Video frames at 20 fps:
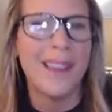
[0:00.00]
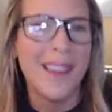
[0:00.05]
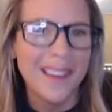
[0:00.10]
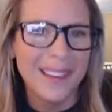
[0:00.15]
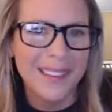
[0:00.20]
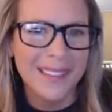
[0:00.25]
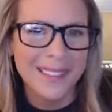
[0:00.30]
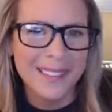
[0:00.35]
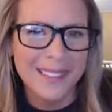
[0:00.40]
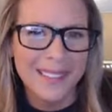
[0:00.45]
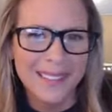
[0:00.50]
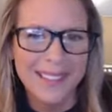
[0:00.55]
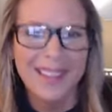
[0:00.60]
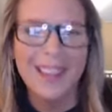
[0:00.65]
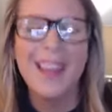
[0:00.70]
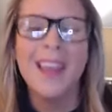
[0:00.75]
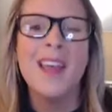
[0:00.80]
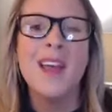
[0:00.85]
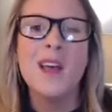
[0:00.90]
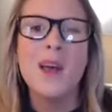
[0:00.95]
I gotta look.
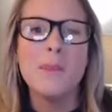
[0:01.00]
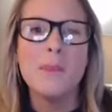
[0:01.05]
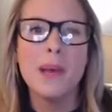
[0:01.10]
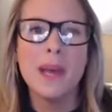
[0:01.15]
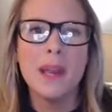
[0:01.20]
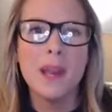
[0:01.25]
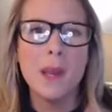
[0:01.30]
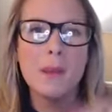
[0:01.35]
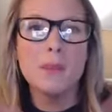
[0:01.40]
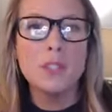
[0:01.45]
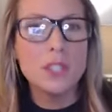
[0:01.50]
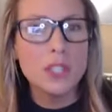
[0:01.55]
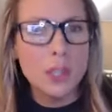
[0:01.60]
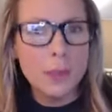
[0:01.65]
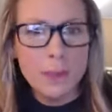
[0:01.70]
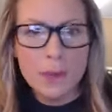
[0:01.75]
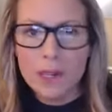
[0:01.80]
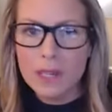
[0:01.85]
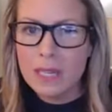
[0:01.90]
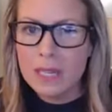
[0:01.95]
But um,
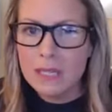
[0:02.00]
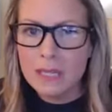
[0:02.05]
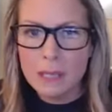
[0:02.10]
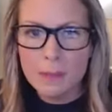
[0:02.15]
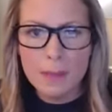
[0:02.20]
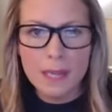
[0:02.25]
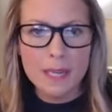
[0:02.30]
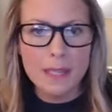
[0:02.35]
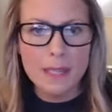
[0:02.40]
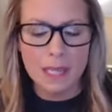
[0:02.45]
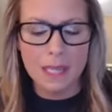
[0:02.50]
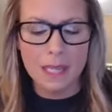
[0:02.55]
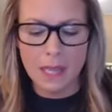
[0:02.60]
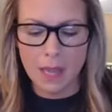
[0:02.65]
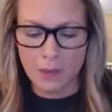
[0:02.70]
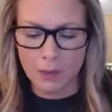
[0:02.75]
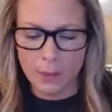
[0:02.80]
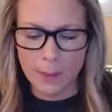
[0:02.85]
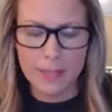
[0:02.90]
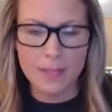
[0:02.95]
super easy peasy.
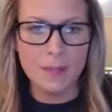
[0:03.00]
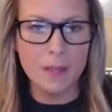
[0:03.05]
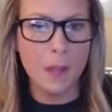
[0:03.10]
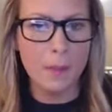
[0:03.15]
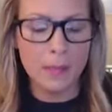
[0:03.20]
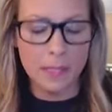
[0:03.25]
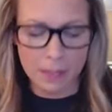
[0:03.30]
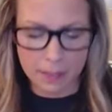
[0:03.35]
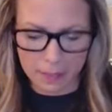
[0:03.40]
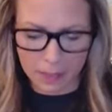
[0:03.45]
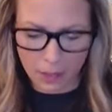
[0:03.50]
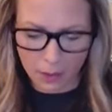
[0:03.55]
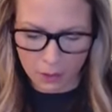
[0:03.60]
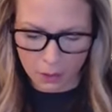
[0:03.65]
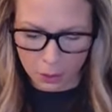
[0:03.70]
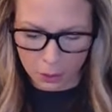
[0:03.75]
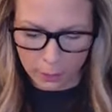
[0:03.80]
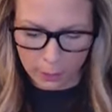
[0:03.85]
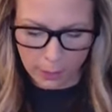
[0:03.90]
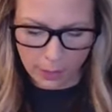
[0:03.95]
Everybody's coming to see all
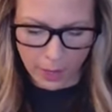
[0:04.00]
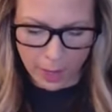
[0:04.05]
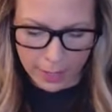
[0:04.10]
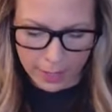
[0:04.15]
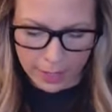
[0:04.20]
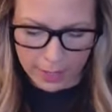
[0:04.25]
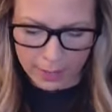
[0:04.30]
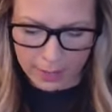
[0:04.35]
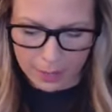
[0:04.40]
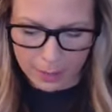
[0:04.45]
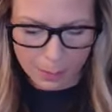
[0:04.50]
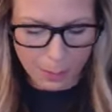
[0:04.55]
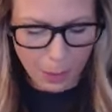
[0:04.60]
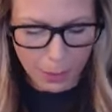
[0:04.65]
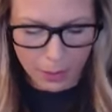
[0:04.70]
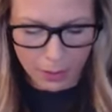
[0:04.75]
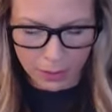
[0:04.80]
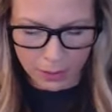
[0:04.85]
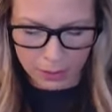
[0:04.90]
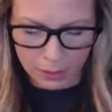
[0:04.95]
the new products, smell
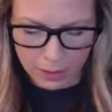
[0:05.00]
all the new